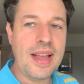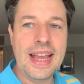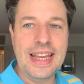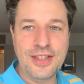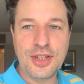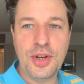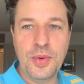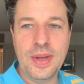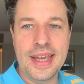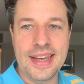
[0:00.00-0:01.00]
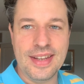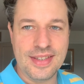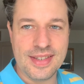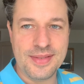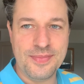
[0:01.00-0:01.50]
in 2
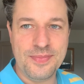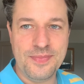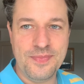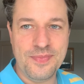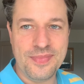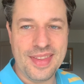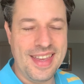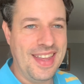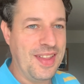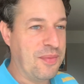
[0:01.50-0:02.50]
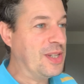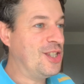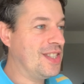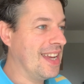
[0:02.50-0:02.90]
years, which is